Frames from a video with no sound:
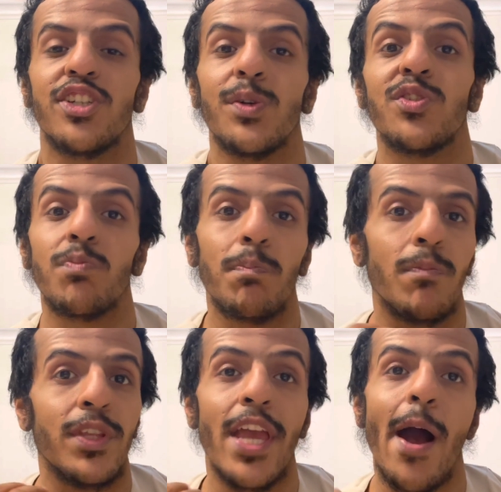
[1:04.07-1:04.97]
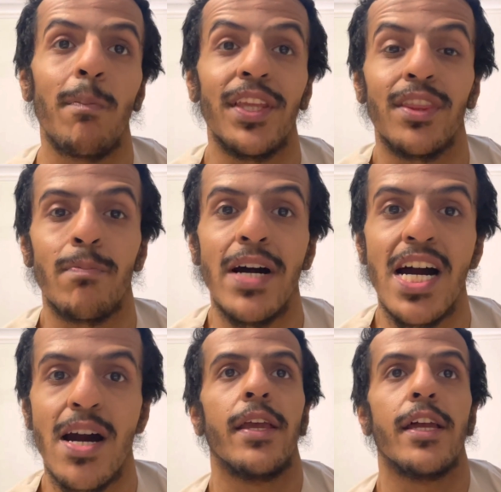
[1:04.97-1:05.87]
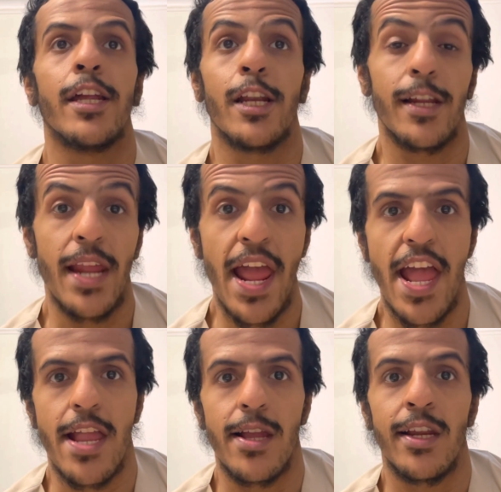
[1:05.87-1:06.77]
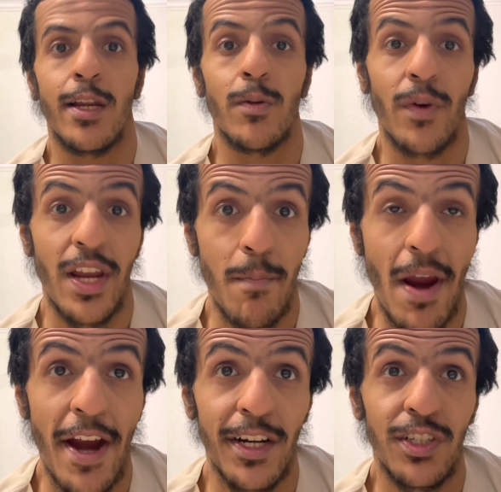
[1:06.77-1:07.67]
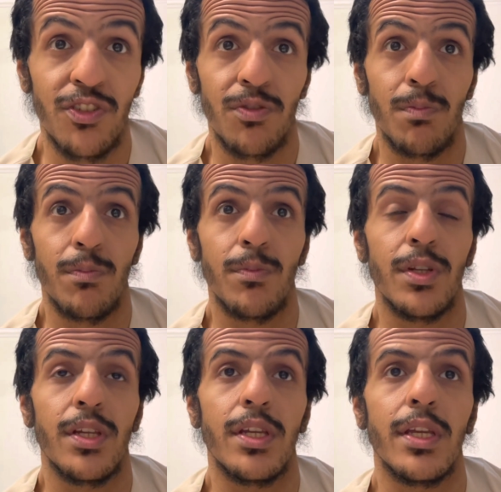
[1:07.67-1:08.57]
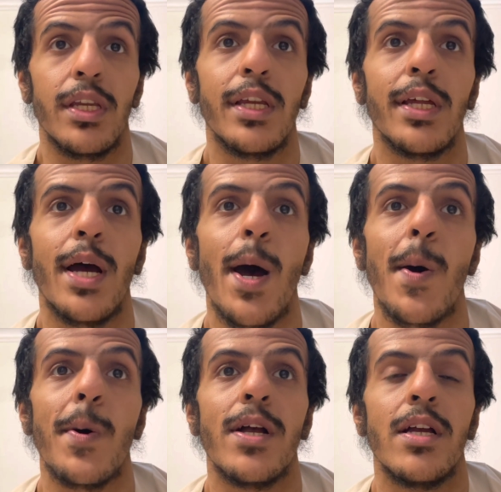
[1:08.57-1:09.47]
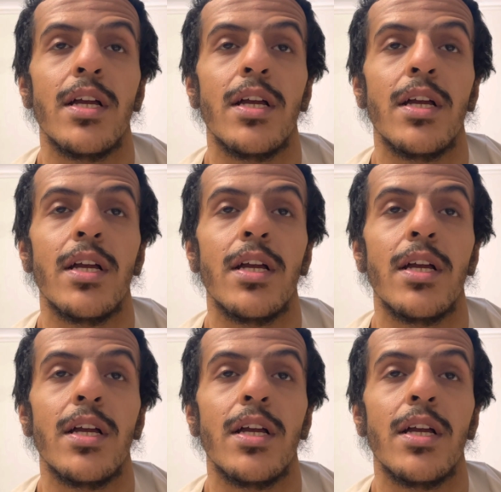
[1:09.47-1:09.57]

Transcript: she was, beat them up, and then when Americans, helping